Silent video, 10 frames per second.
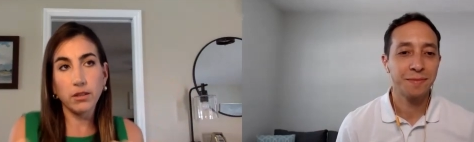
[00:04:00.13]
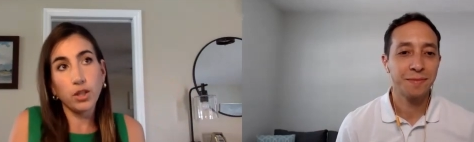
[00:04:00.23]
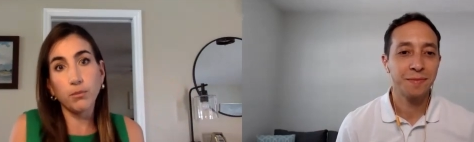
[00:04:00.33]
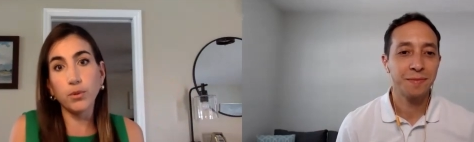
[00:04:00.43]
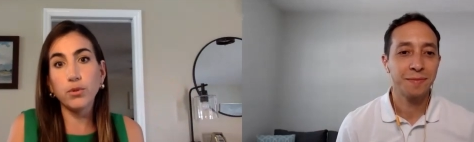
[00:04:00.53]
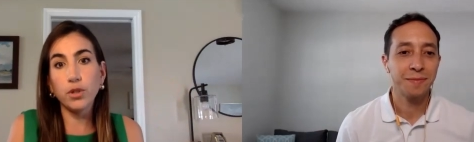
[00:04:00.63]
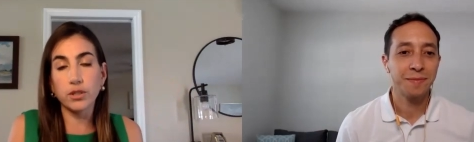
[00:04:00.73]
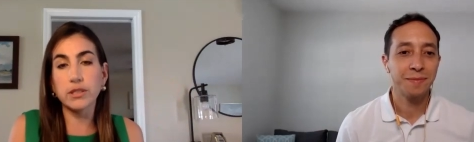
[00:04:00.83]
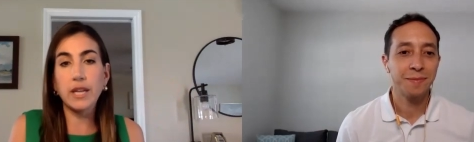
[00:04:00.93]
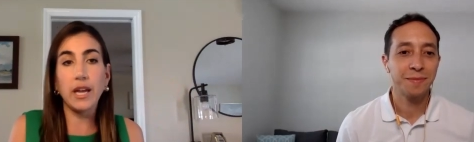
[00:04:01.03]
Speaker 1: your mood, your
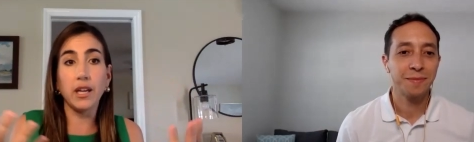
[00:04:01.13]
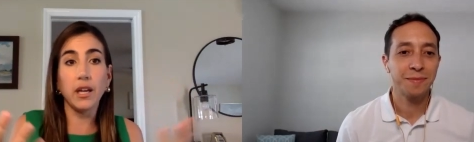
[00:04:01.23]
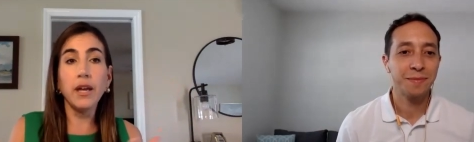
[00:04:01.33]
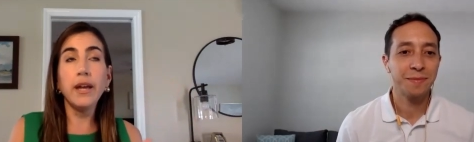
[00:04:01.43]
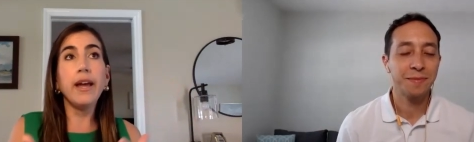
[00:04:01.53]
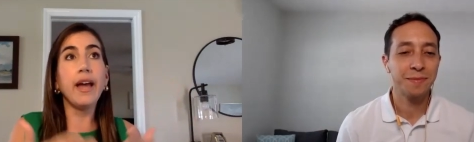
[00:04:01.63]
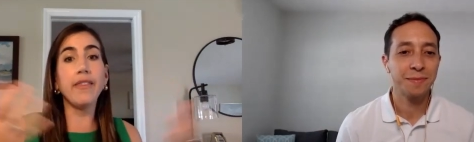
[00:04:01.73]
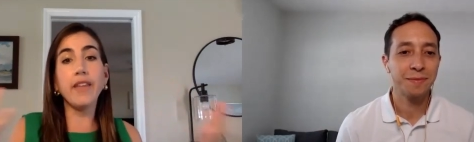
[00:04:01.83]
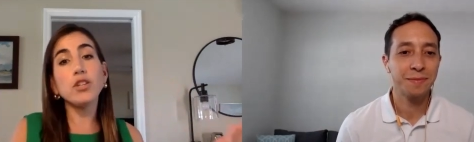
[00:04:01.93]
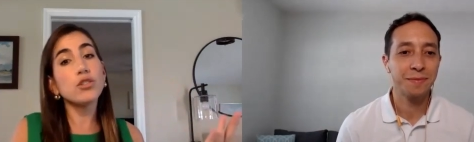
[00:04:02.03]
state. And
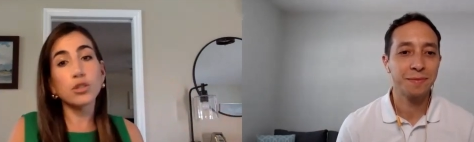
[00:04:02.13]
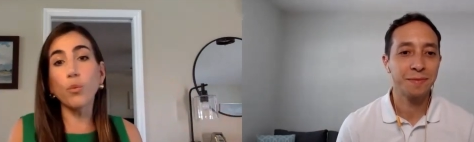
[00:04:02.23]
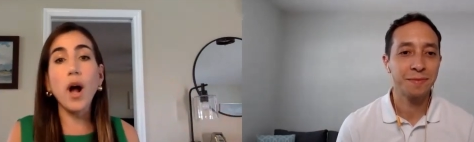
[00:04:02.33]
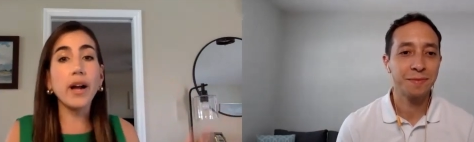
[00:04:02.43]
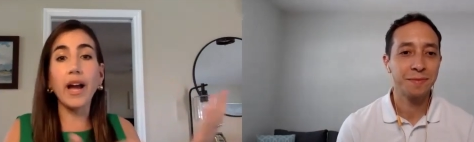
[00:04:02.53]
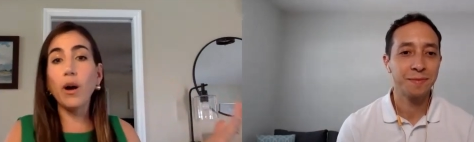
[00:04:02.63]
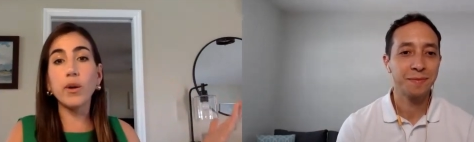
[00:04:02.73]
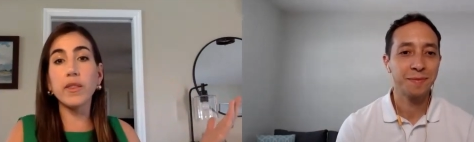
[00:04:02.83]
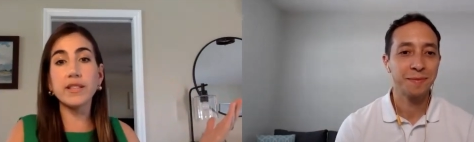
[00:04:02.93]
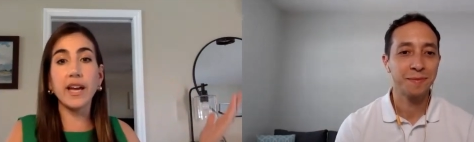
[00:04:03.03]
then you just walk out with
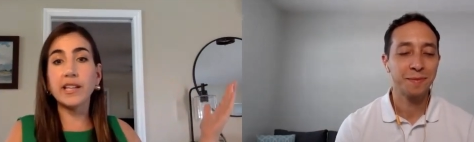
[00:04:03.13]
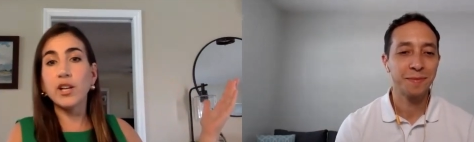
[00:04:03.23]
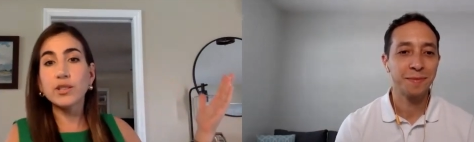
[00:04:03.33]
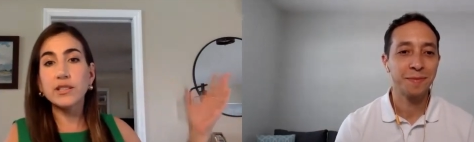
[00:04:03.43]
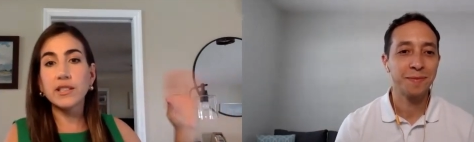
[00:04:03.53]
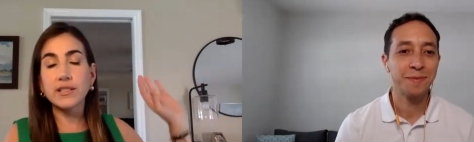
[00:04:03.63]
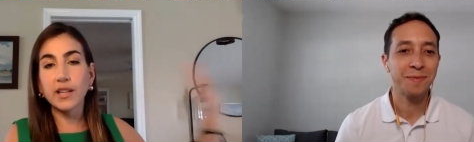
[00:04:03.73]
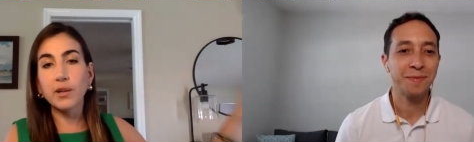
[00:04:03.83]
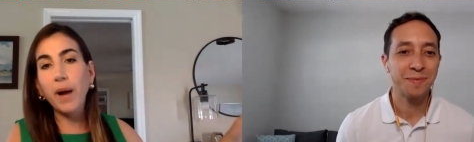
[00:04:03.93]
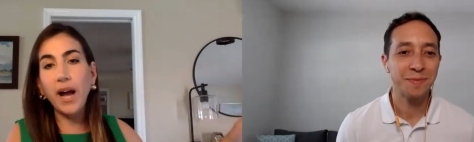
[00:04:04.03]
a diagnosis and
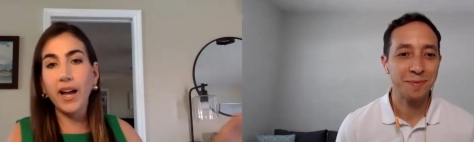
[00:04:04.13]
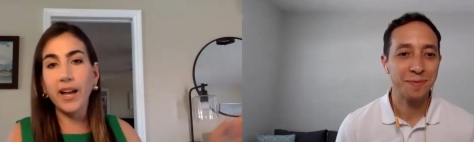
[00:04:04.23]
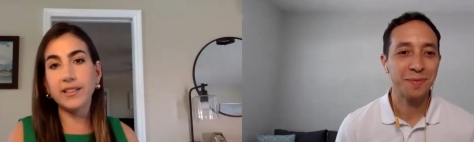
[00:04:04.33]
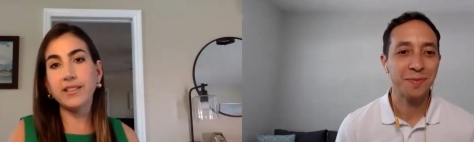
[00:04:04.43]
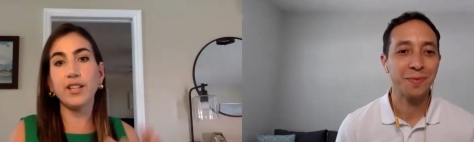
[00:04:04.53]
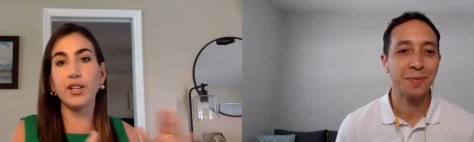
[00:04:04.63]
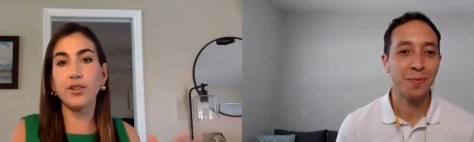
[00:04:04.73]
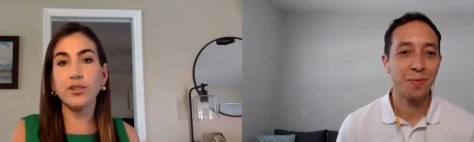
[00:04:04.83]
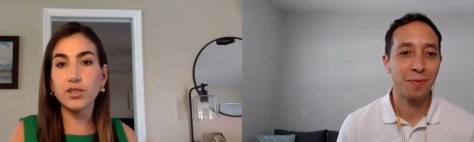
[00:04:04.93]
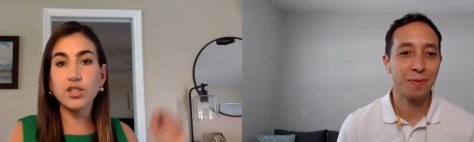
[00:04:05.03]
goodbye, and you know,
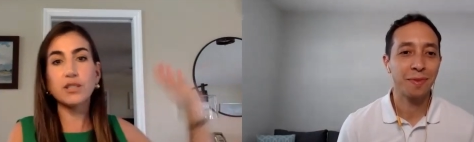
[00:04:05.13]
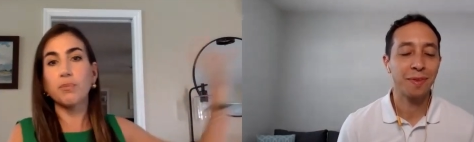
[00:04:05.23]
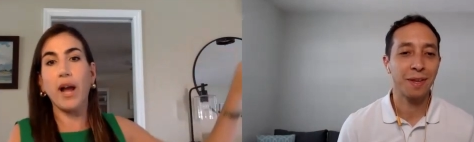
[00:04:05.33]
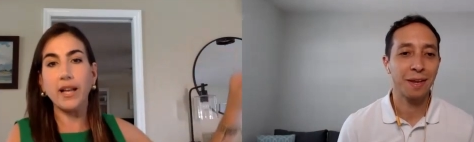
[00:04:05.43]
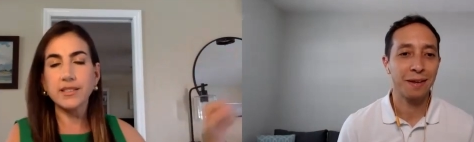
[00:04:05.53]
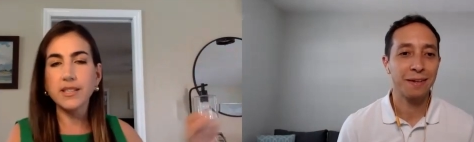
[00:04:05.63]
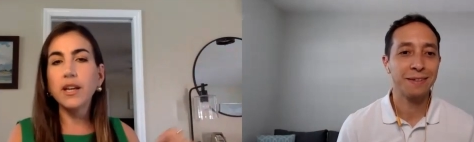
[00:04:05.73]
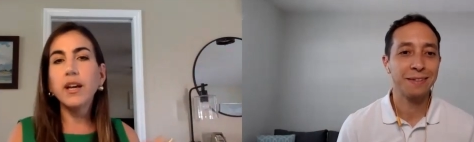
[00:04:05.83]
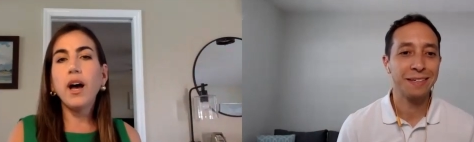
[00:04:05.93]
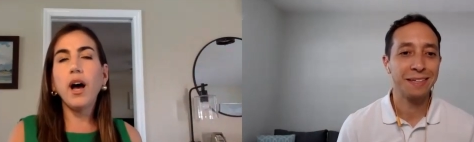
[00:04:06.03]
you're just depressed.
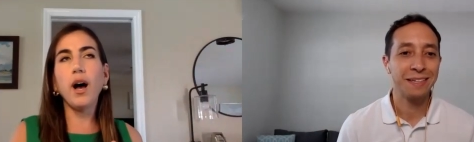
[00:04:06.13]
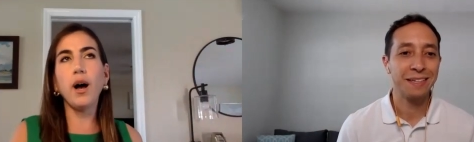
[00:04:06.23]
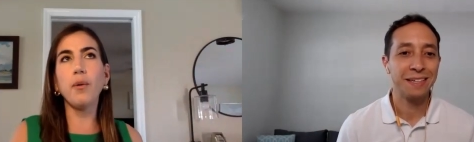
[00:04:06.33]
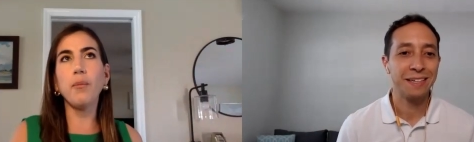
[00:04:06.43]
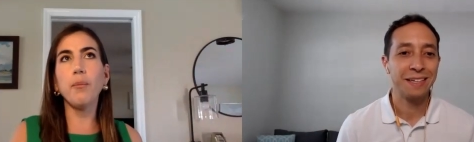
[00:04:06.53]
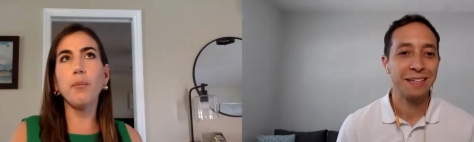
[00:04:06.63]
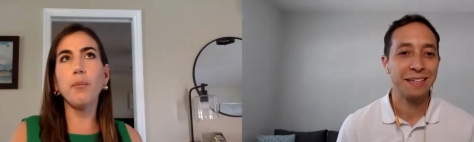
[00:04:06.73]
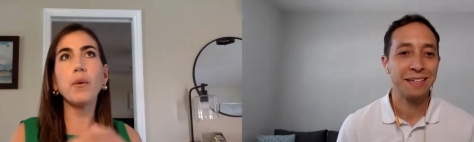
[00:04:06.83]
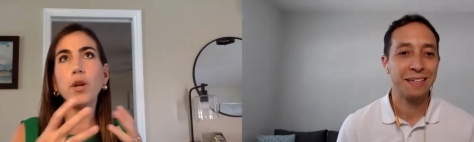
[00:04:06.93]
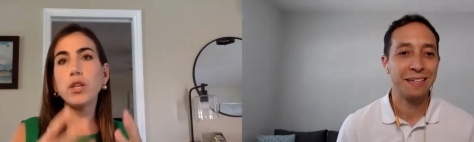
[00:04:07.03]
Um,
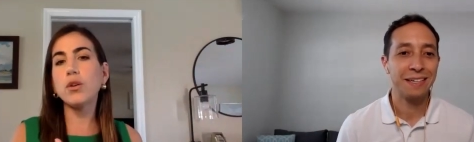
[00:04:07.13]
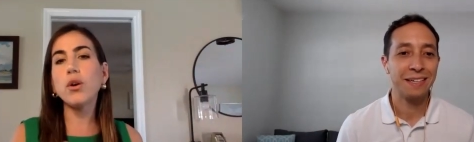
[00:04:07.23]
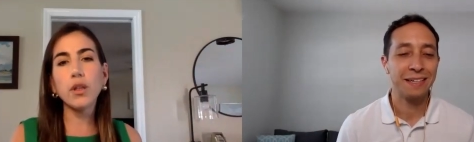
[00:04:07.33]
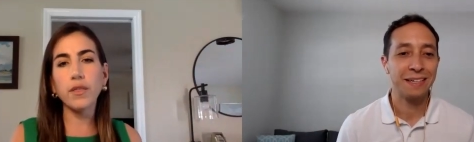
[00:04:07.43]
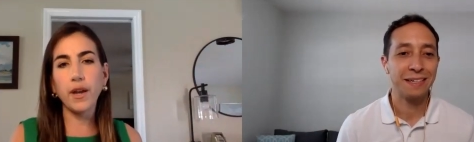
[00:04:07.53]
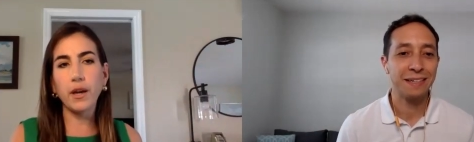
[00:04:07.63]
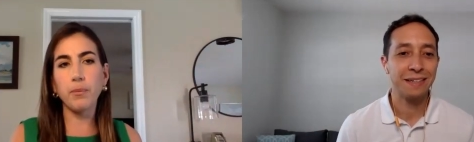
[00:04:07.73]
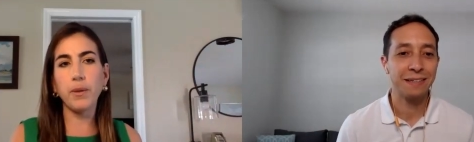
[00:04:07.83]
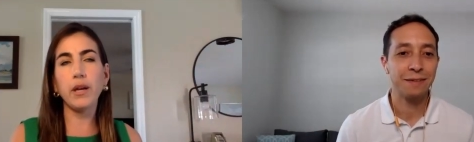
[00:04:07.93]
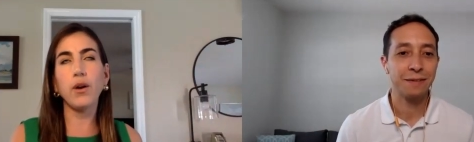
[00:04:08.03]
but when you go to
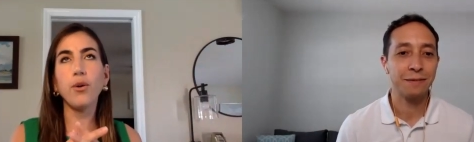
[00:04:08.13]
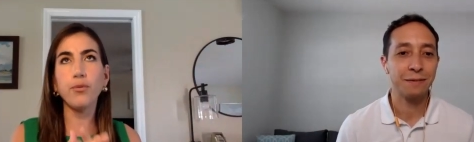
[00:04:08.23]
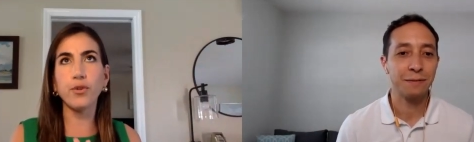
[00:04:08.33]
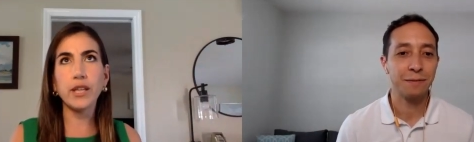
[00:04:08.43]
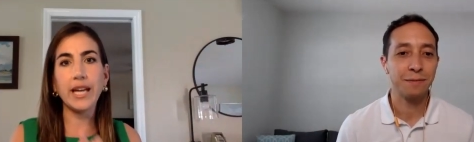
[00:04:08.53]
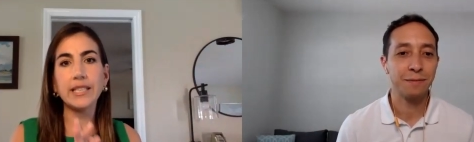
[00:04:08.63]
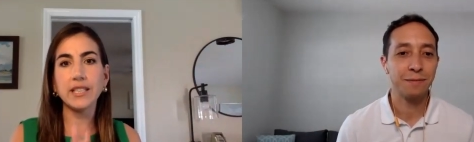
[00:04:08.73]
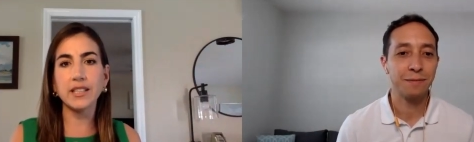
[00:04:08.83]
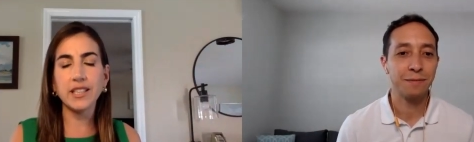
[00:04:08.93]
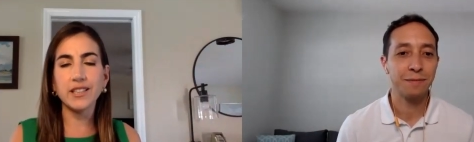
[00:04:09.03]
therapy, hopefully,
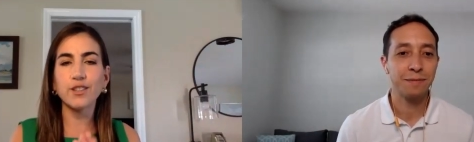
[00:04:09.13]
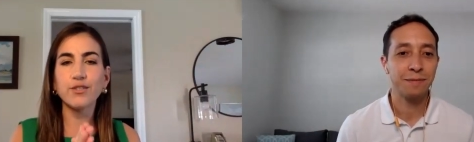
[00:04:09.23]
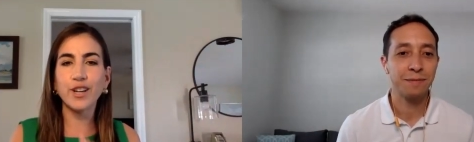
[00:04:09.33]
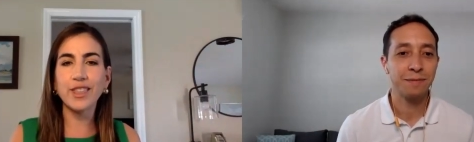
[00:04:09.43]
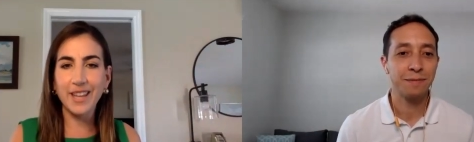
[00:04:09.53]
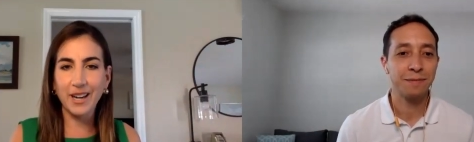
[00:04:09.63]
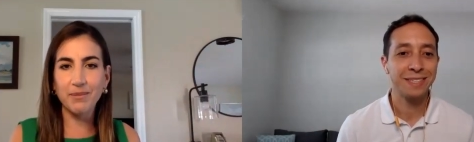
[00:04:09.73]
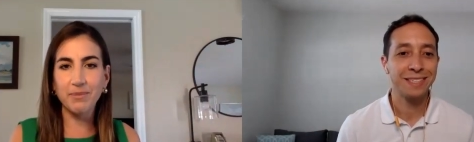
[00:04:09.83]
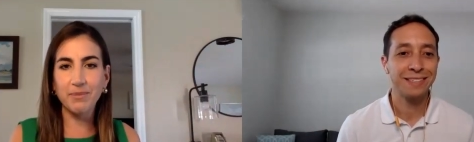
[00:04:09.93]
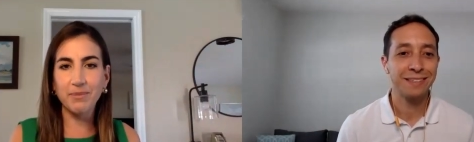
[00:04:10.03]
ideally, look for a
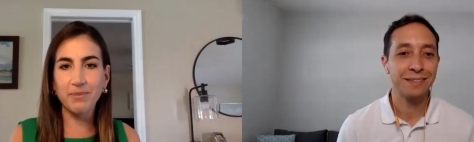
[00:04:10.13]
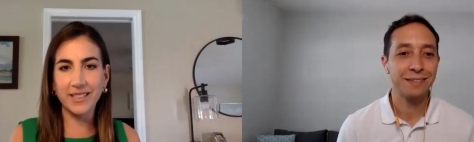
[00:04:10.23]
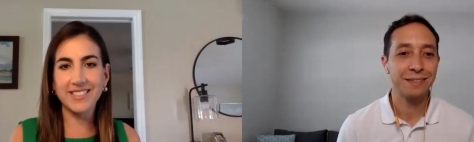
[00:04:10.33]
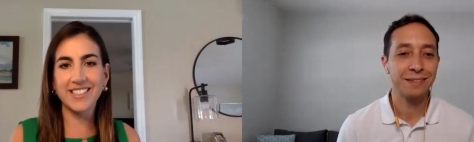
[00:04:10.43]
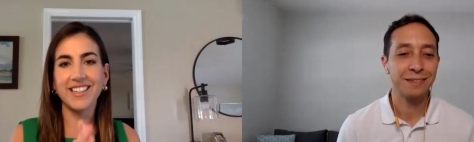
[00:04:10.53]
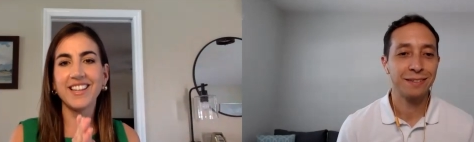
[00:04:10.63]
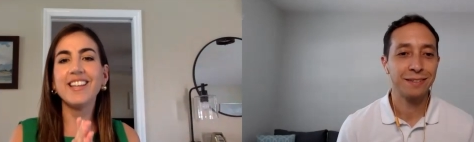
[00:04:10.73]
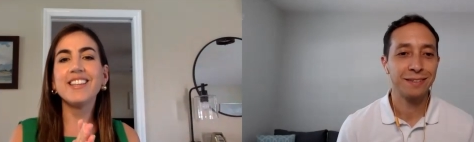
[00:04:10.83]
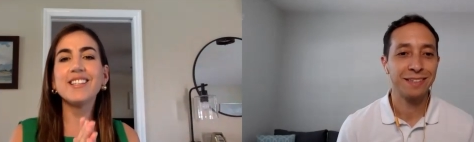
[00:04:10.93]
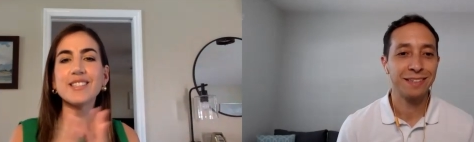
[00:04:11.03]
therapist. is